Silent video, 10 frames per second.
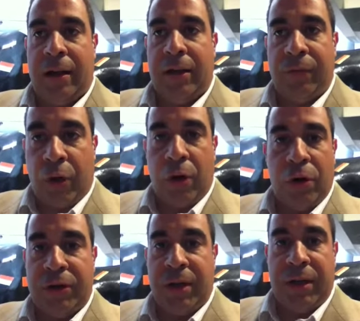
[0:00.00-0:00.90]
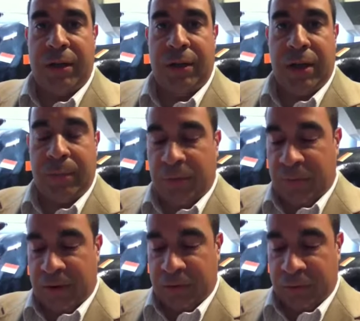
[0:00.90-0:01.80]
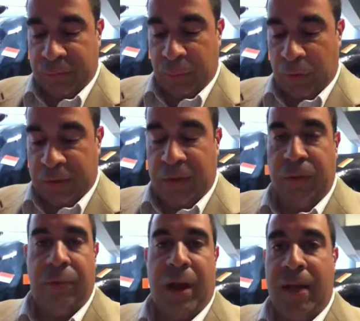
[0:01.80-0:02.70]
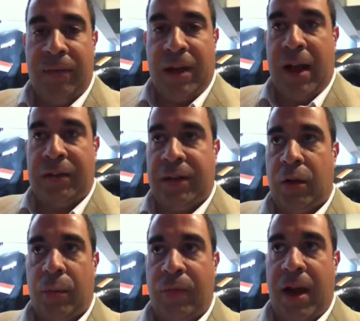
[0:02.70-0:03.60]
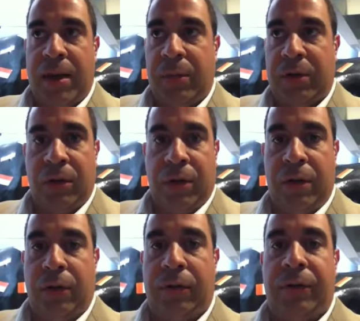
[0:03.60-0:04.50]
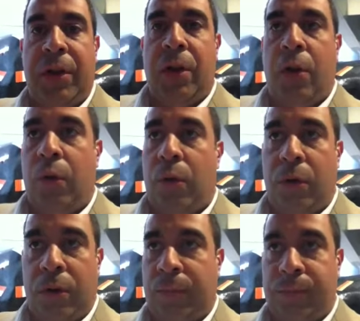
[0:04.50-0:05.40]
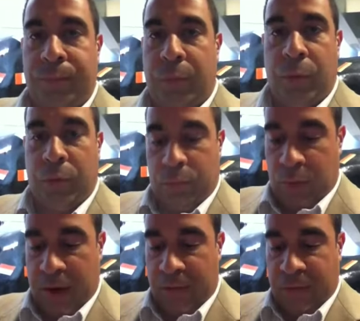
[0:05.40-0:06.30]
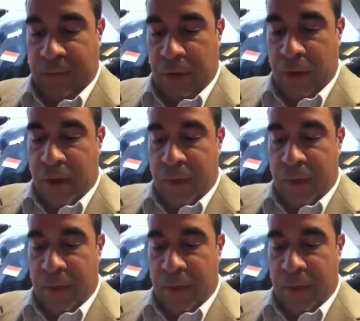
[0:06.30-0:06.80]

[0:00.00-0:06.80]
converge in professional sports, either through advertising or providing materials or whatever. So